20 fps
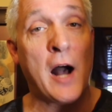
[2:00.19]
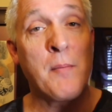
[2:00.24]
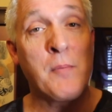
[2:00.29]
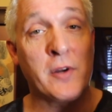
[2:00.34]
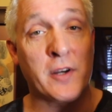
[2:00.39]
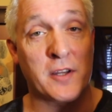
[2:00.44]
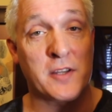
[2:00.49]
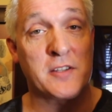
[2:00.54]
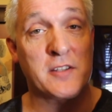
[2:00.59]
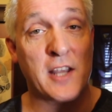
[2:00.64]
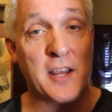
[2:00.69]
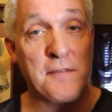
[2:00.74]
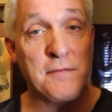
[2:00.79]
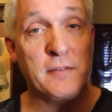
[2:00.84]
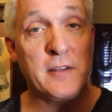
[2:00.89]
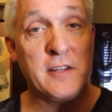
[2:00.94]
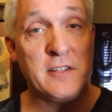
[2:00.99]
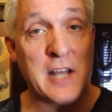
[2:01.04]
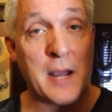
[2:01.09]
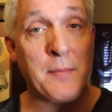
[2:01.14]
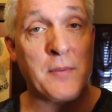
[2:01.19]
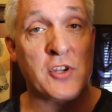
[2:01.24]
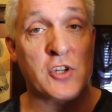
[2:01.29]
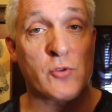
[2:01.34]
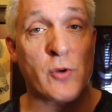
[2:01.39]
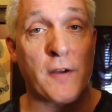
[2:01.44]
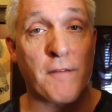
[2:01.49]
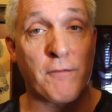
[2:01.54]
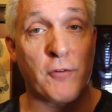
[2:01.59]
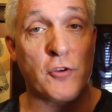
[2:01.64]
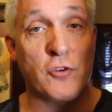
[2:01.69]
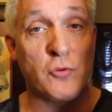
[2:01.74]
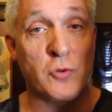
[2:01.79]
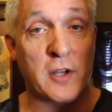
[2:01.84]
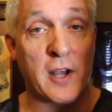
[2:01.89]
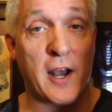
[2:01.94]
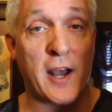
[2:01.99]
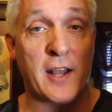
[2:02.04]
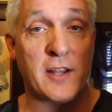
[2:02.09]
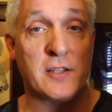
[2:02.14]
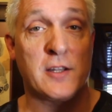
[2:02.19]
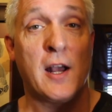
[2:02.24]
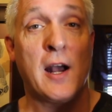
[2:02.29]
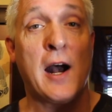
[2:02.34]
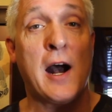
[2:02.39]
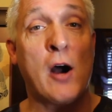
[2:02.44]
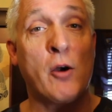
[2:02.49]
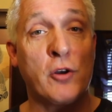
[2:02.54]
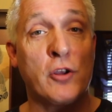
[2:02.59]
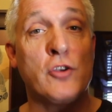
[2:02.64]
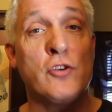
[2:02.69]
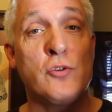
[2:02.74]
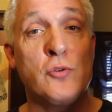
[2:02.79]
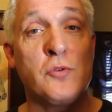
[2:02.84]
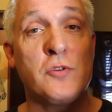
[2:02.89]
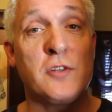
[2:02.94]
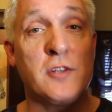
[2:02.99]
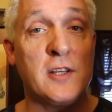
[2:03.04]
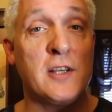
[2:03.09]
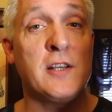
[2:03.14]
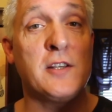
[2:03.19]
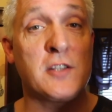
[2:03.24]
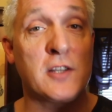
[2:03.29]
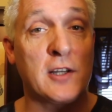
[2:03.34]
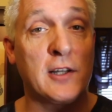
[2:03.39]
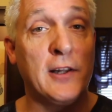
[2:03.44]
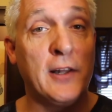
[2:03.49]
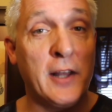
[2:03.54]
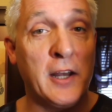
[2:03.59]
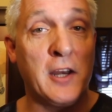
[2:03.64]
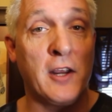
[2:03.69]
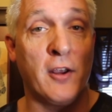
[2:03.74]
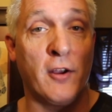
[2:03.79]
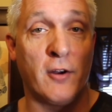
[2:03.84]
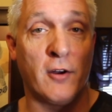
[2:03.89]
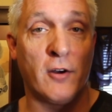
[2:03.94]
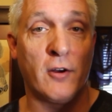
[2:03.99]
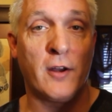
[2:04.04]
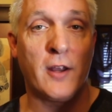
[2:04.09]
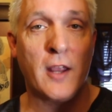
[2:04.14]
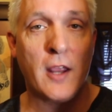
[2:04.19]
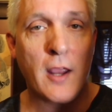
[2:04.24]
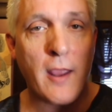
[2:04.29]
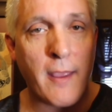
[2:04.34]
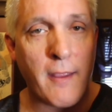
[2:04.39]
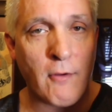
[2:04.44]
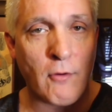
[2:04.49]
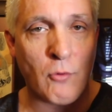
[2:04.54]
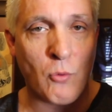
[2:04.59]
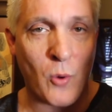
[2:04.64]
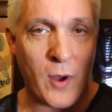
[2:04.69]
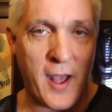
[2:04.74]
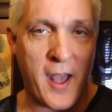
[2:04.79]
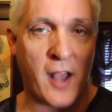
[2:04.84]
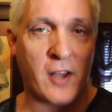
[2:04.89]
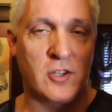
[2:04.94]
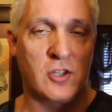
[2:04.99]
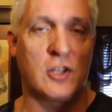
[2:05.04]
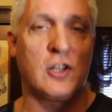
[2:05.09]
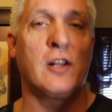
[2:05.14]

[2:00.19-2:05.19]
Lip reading: I'm going to safely demonstrate for you guys how to use these Clinere earwax